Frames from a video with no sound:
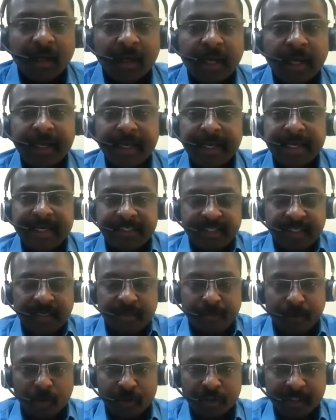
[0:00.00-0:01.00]
An
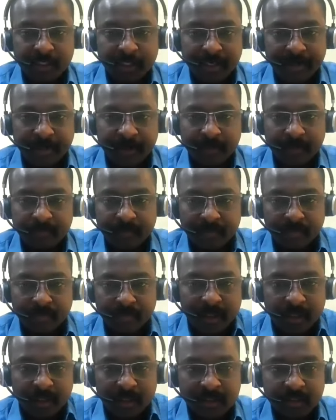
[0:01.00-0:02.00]
easy approach leader,
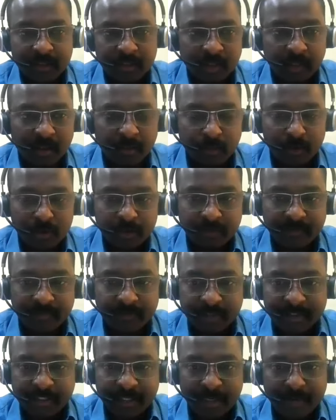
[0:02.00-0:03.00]
because most
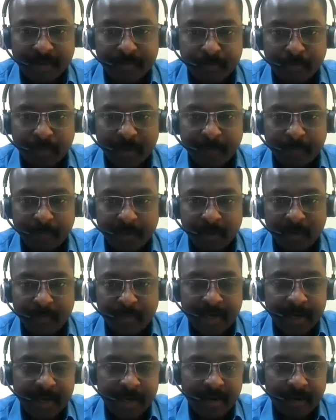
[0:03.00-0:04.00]
of the time people
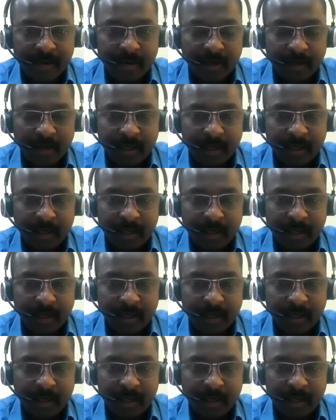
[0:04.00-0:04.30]
may